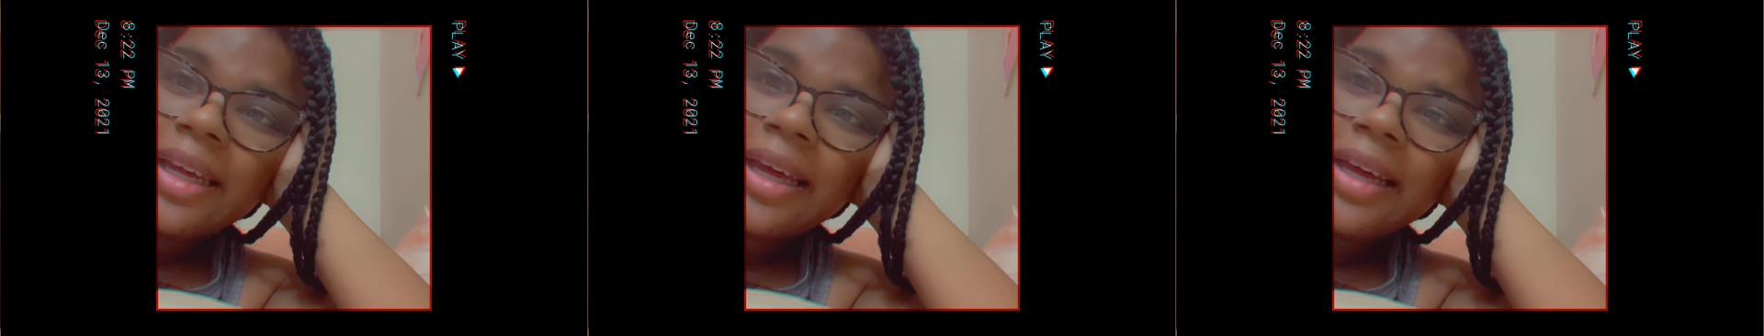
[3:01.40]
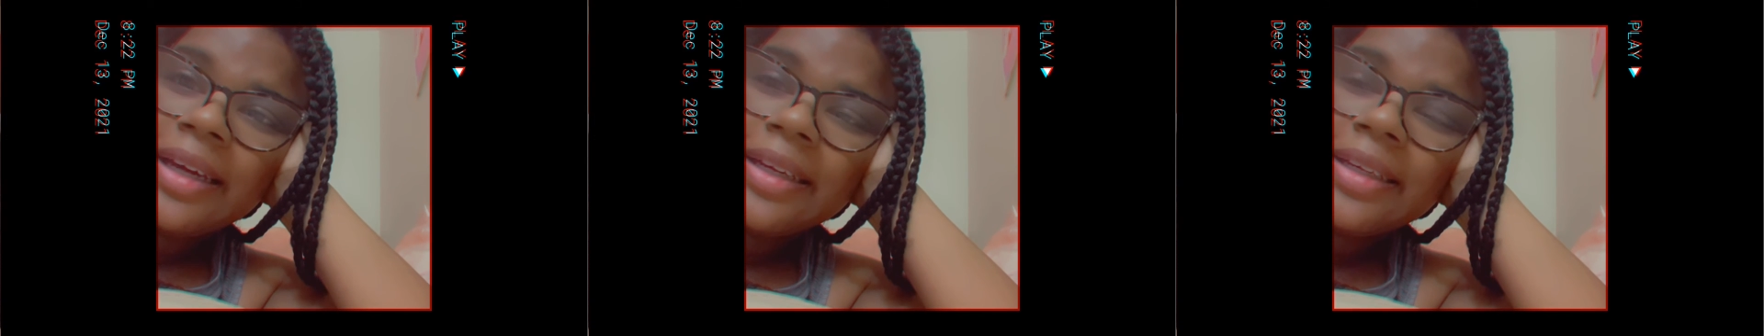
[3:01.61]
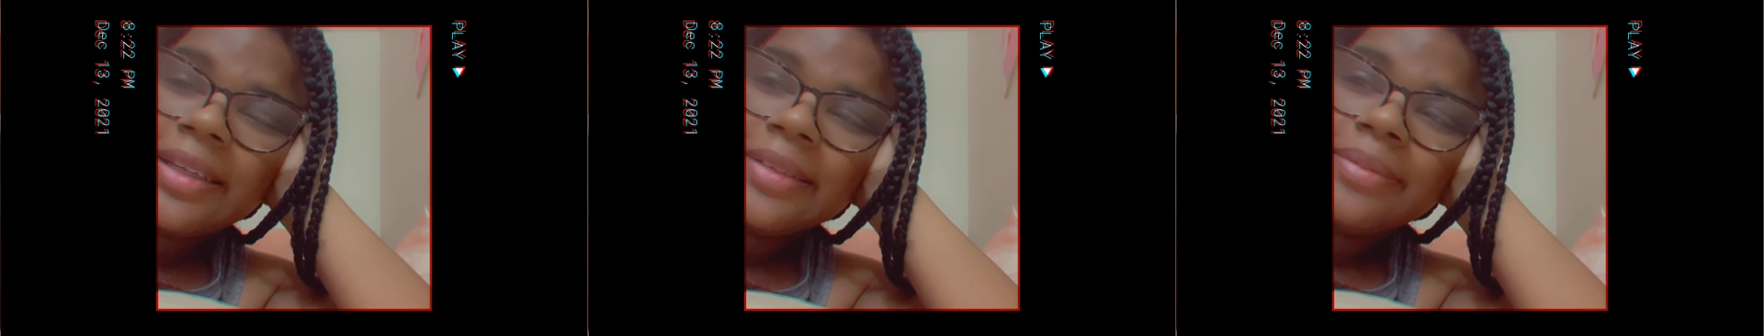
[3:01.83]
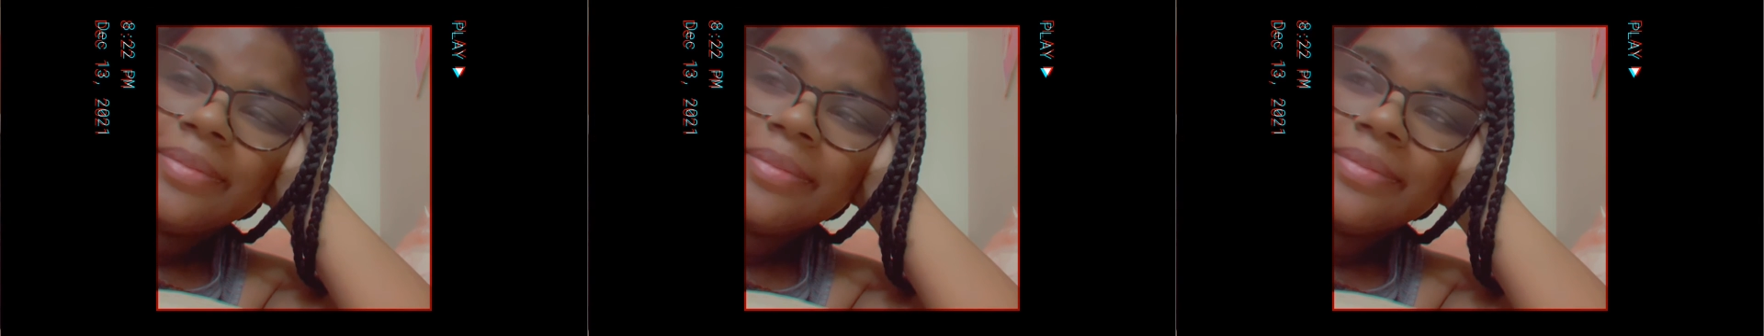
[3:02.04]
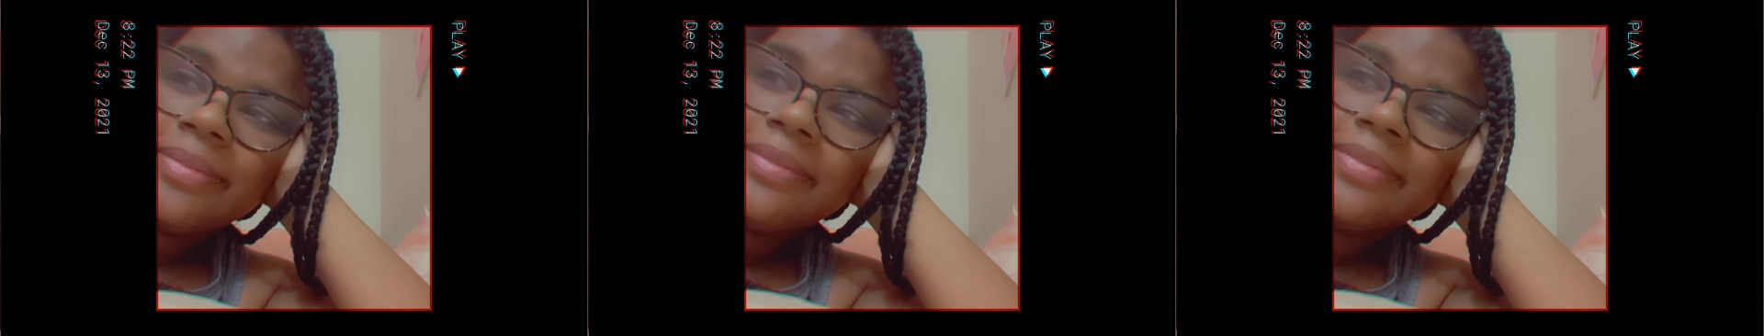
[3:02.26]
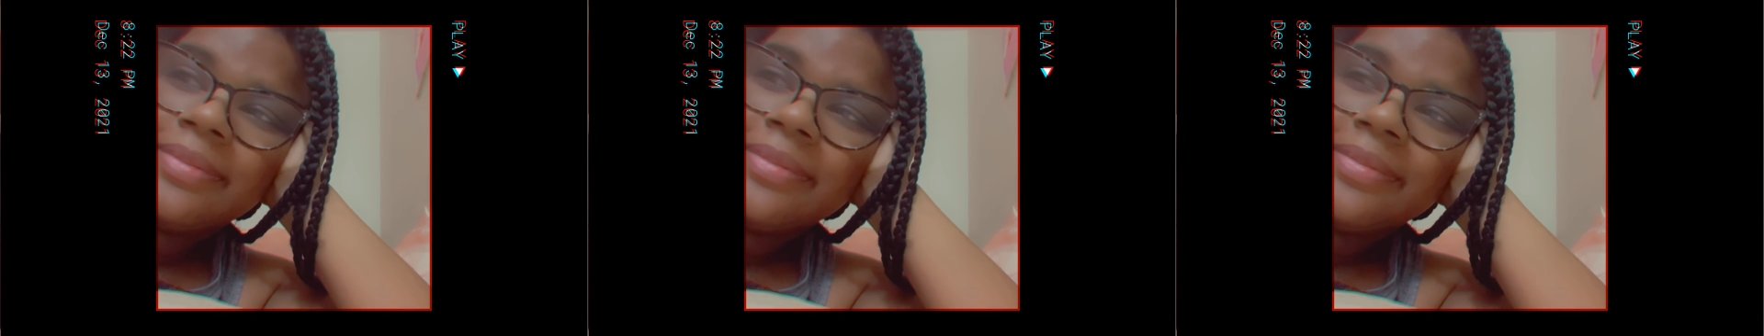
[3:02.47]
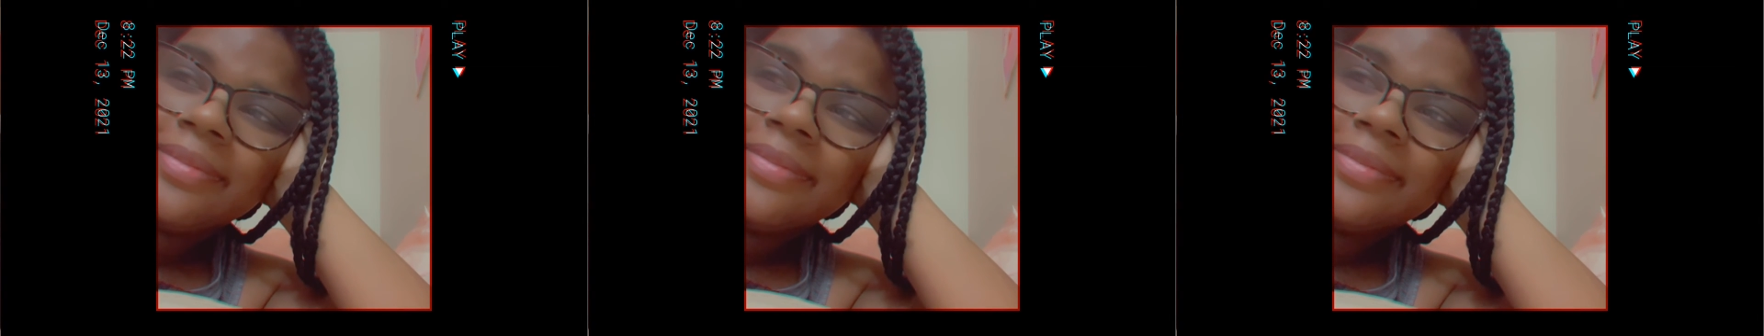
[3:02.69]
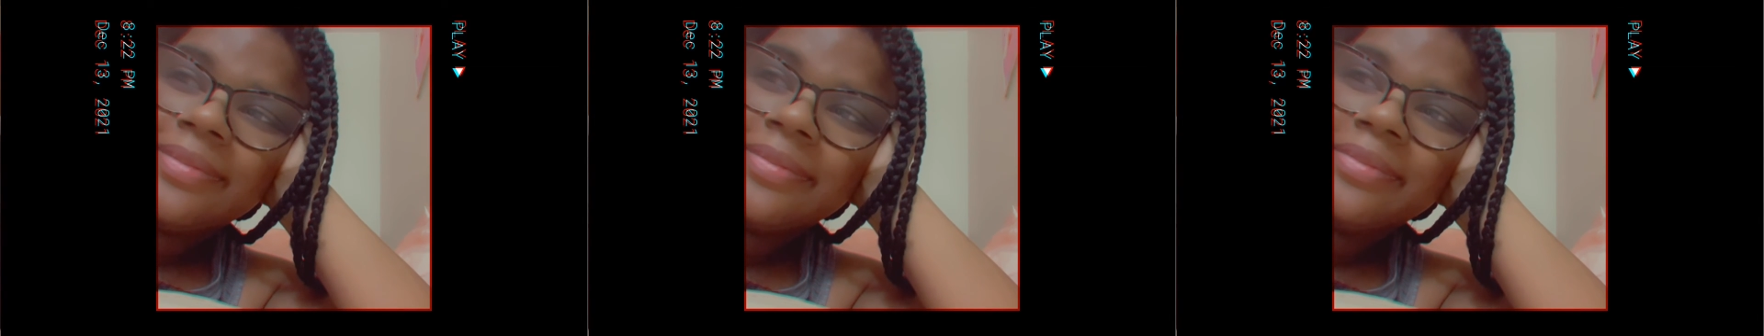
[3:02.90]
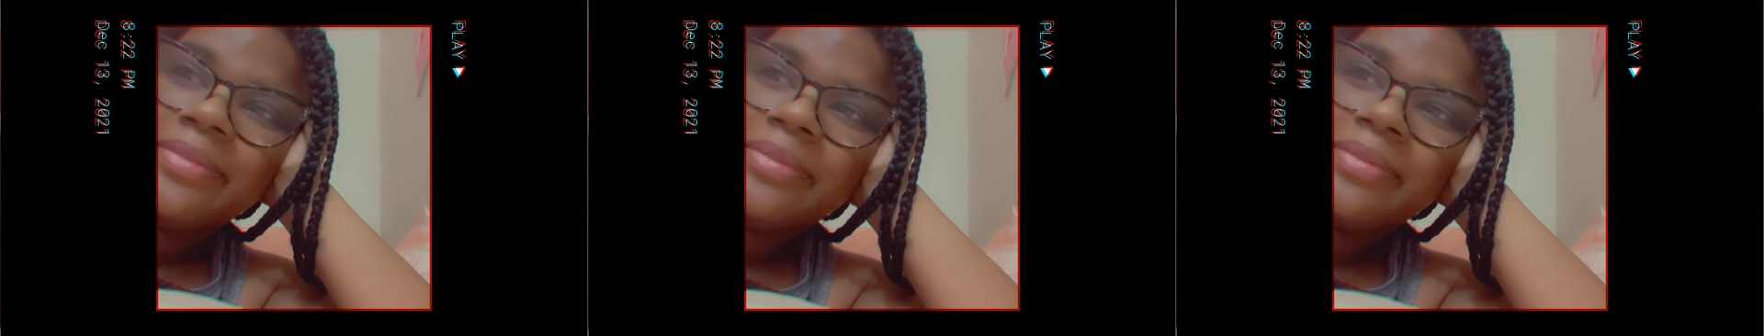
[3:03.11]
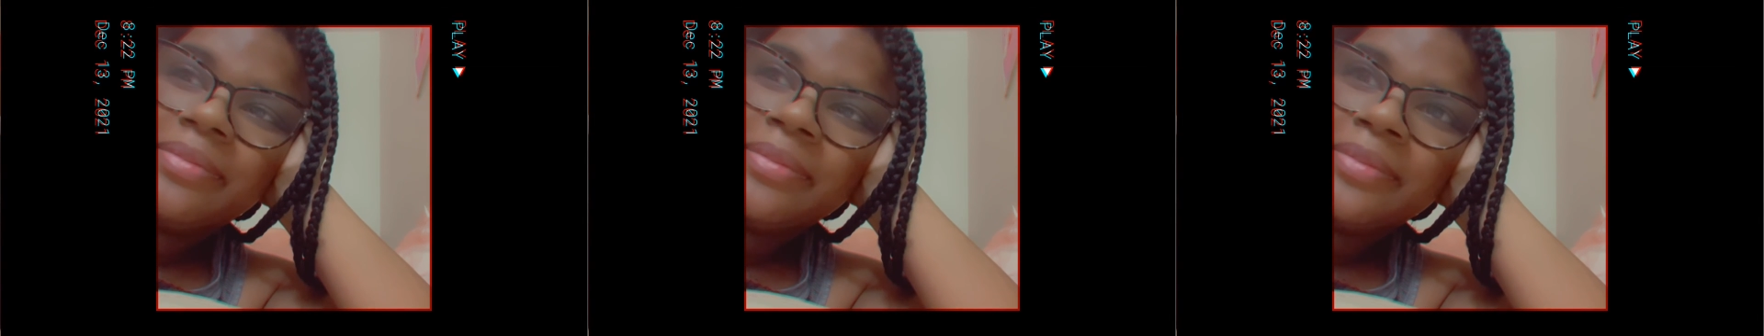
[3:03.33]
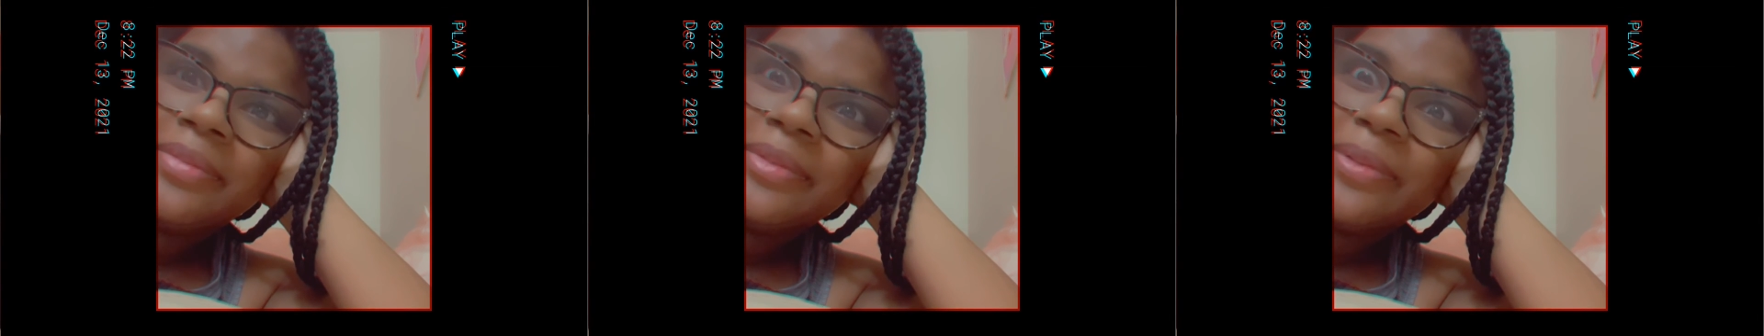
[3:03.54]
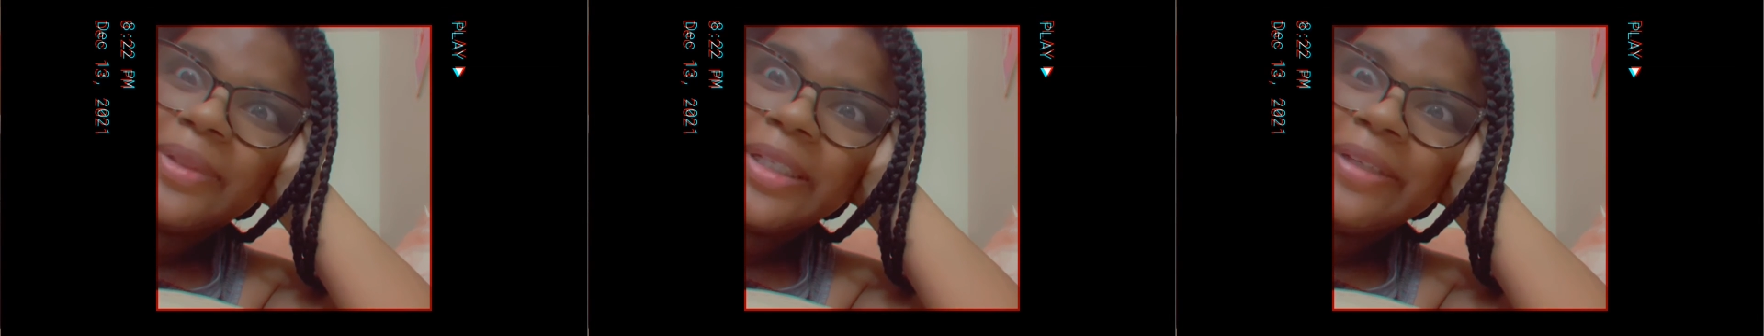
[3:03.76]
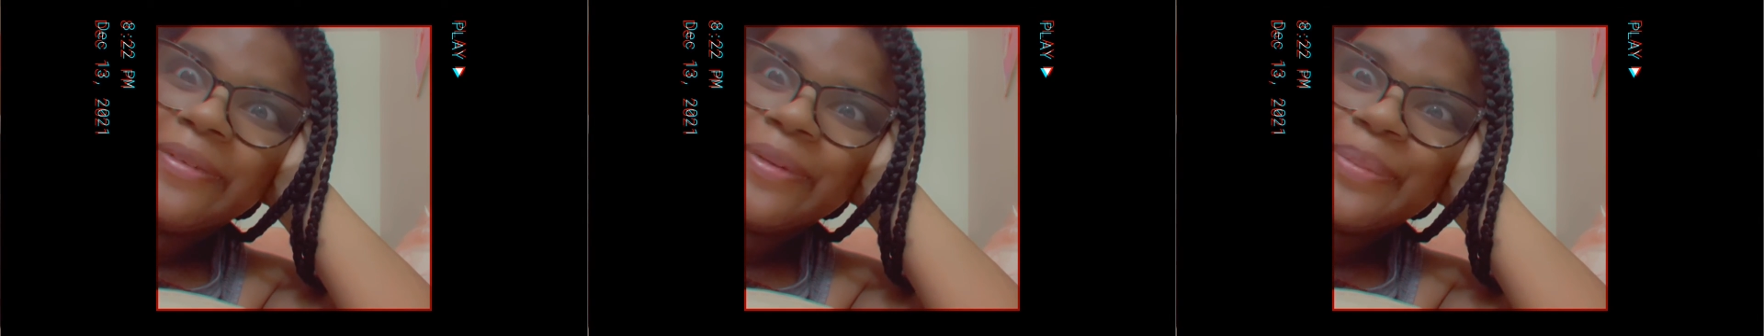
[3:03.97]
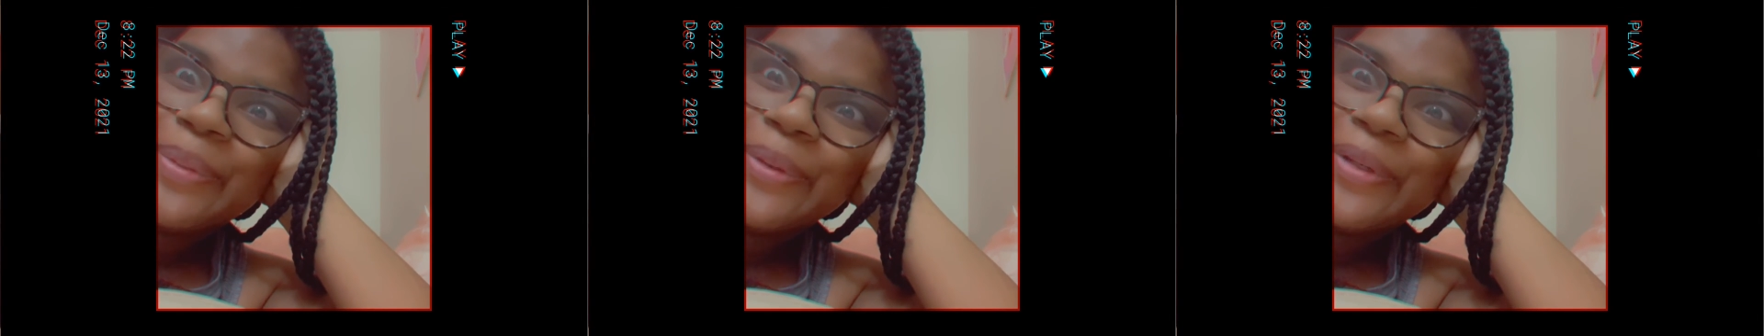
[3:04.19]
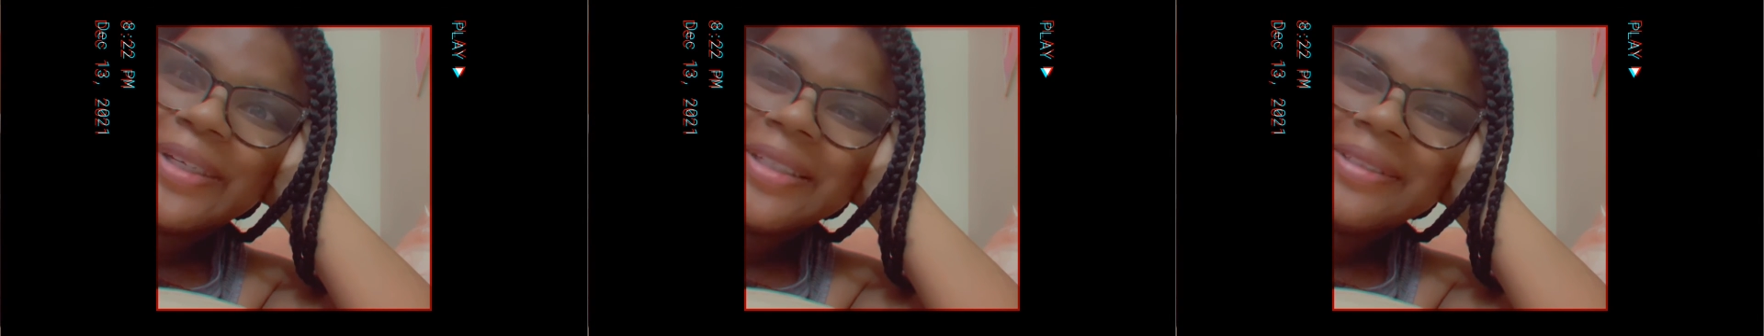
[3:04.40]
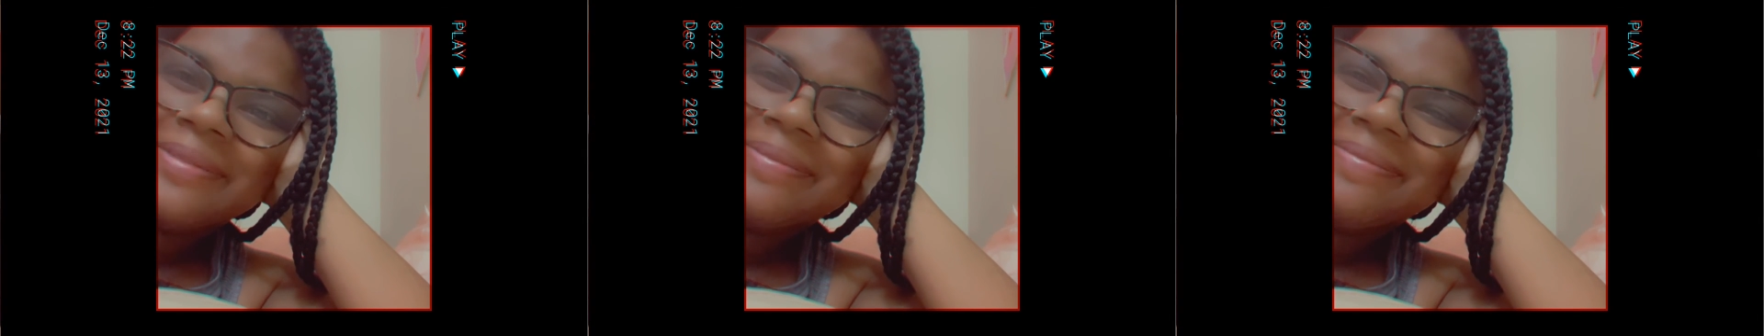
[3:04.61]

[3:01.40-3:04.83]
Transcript: I am ready for more,